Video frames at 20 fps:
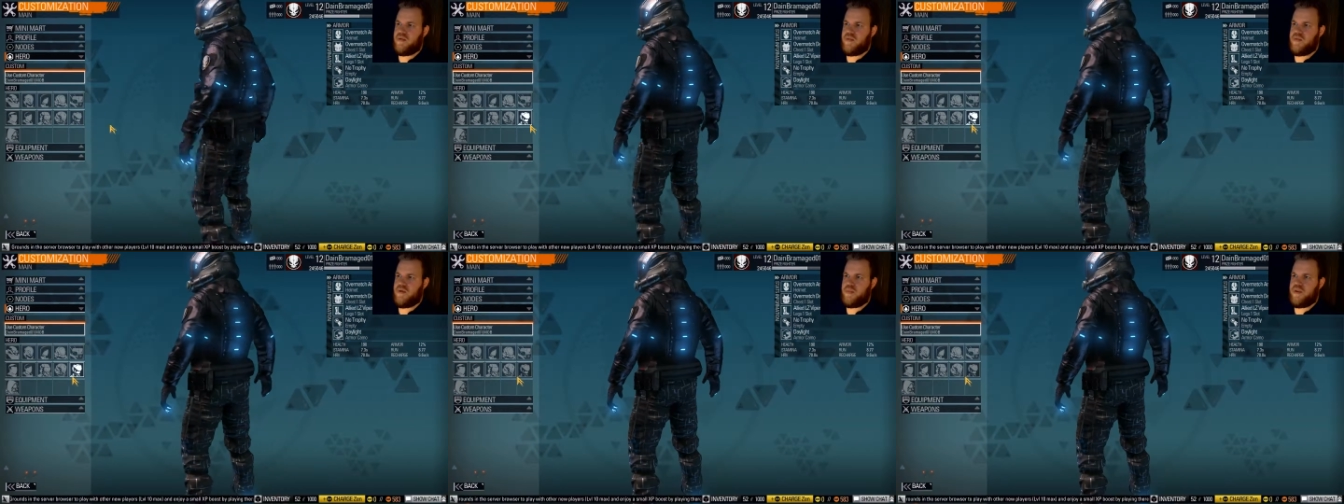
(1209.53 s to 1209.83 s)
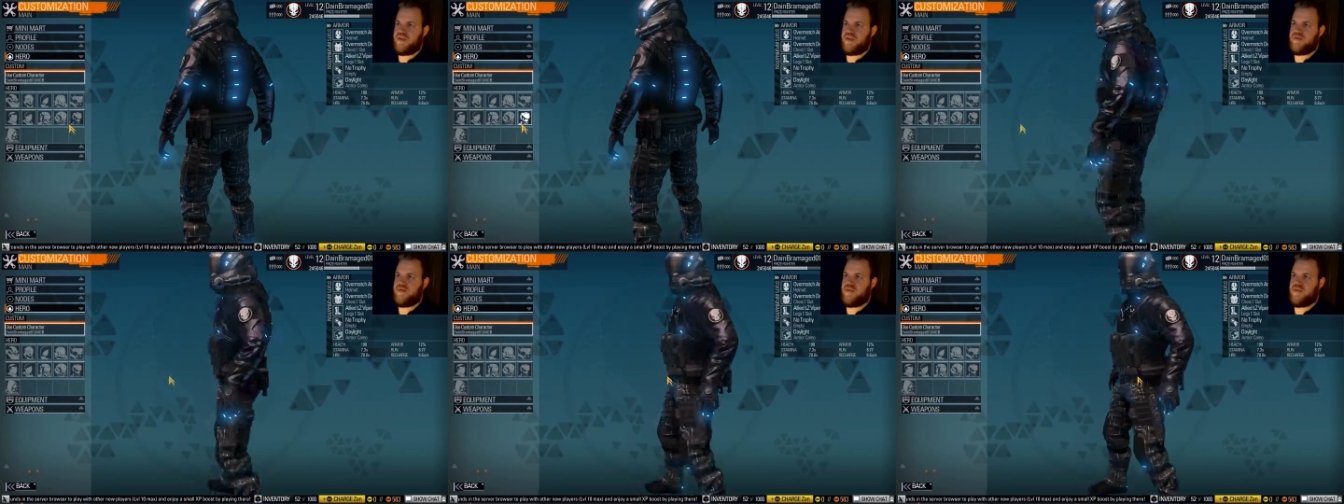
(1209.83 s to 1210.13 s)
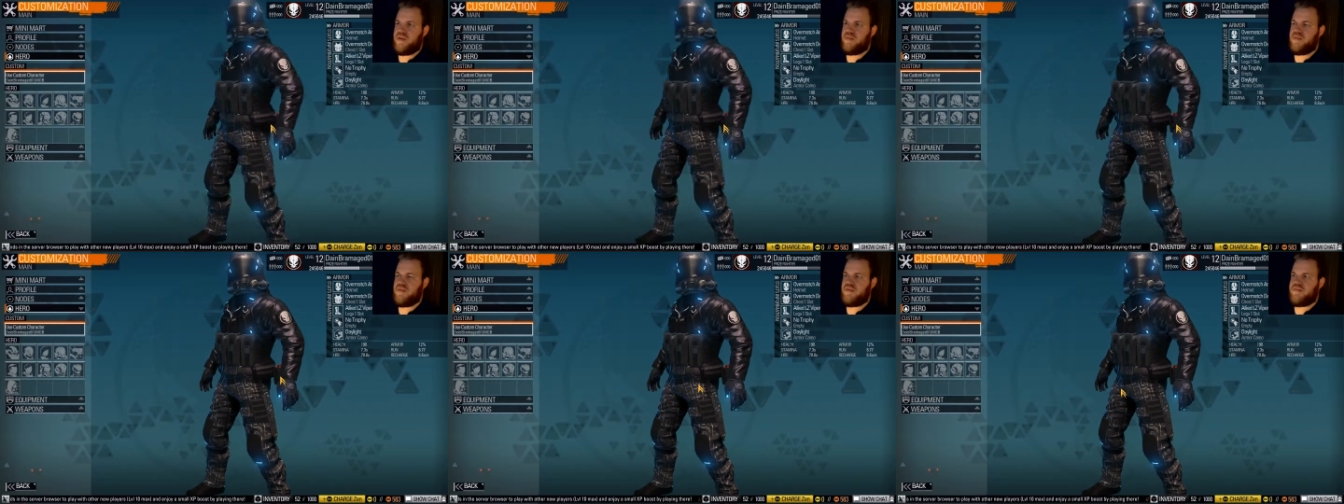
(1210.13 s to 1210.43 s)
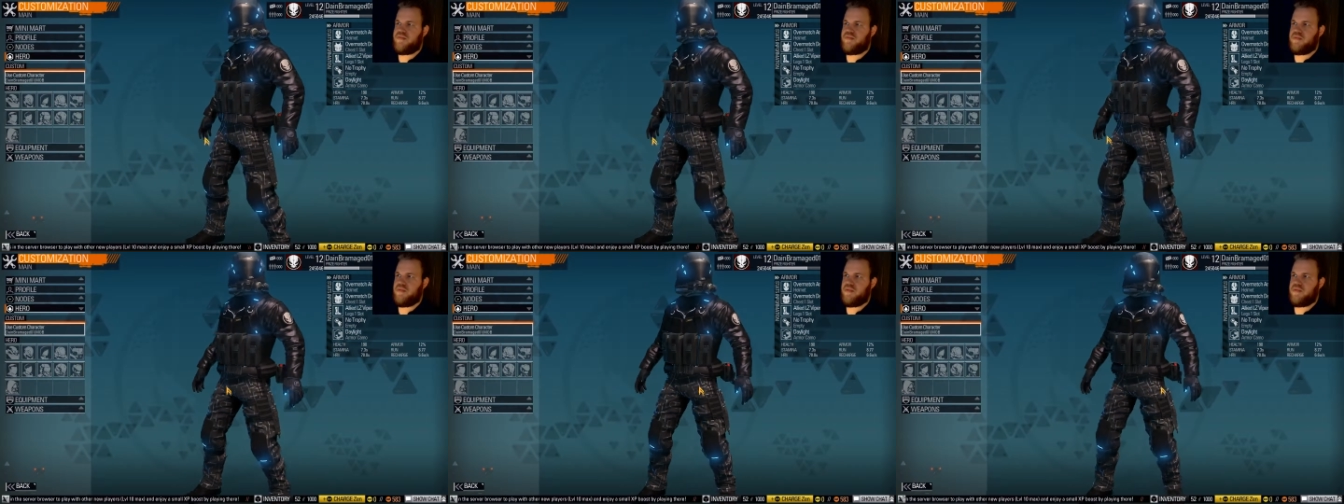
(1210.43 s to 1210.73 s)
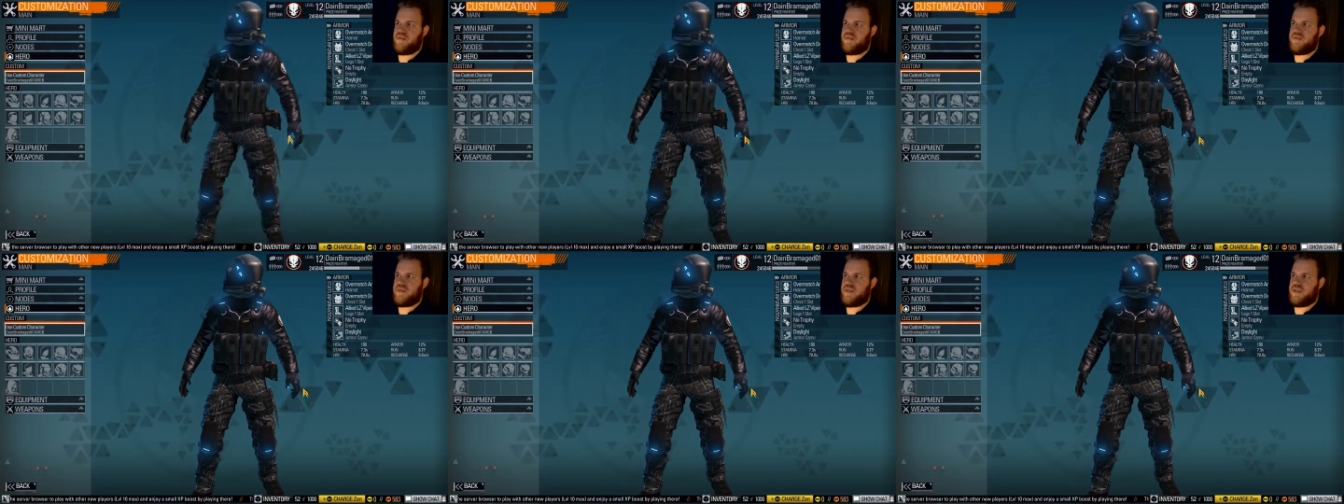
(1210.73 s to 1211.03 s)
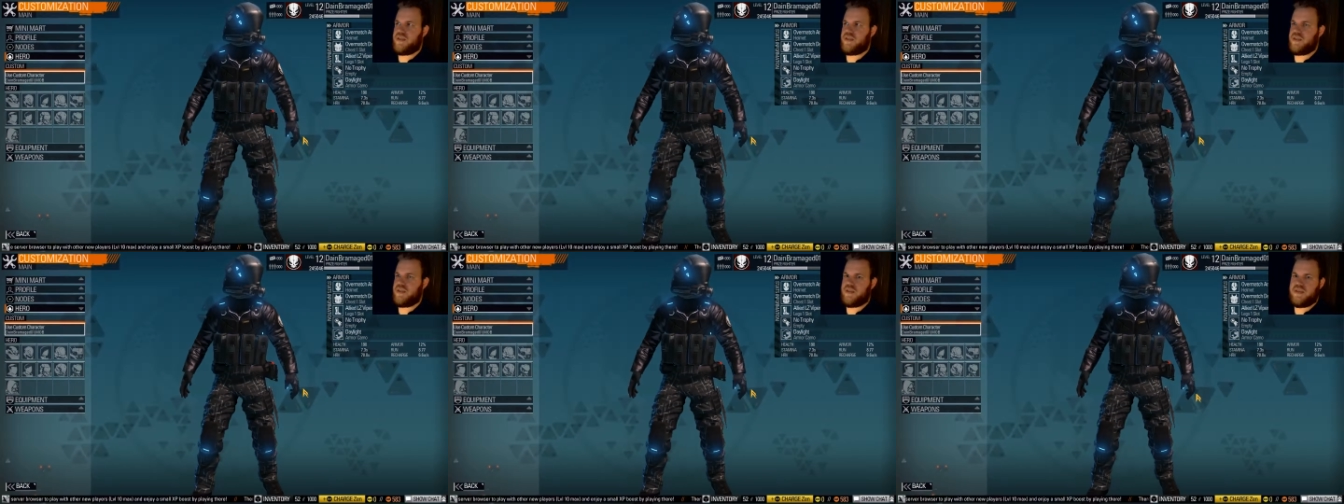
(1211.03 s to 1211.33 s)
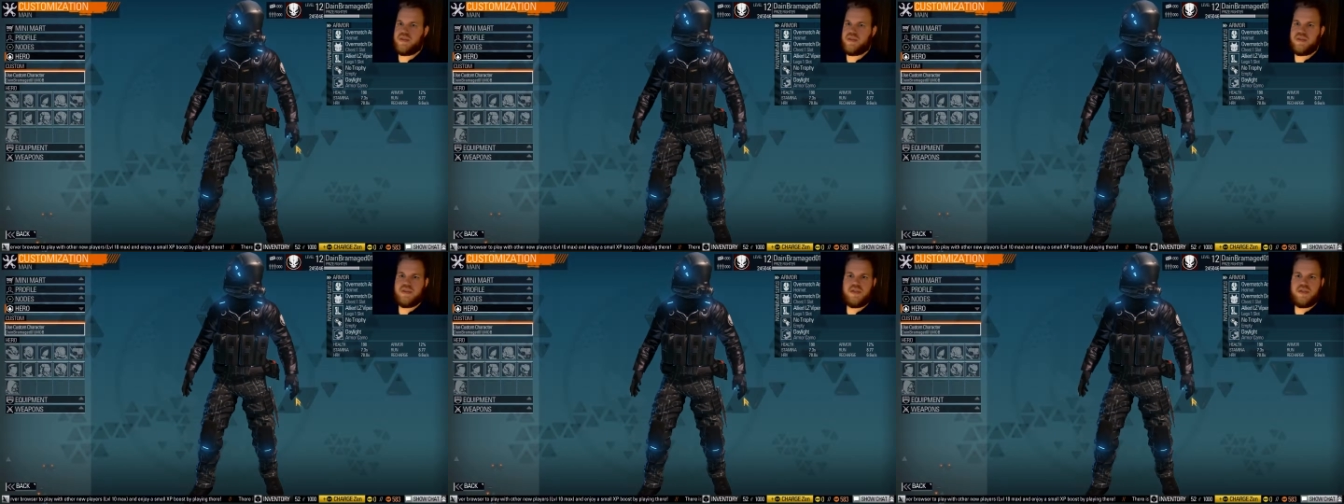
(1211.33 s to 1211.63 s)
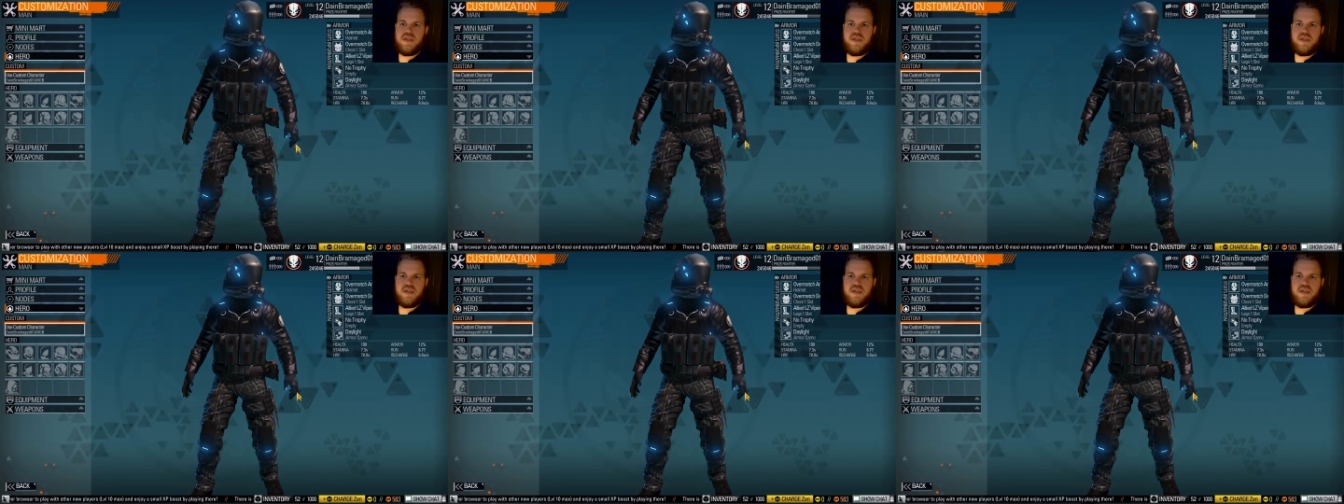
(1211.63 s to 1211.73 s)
equipment from before. Very good.